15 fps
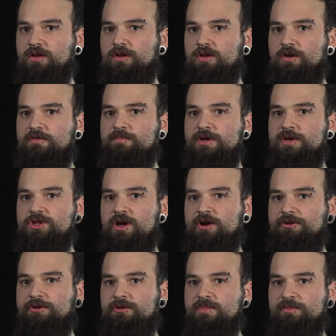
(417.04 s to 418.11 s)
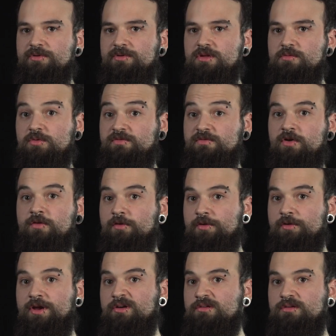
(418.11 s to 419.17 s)
A lot of my childhood memories revolve
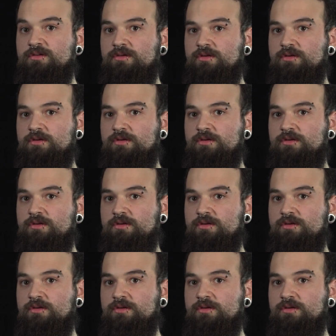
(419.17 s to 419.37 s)
around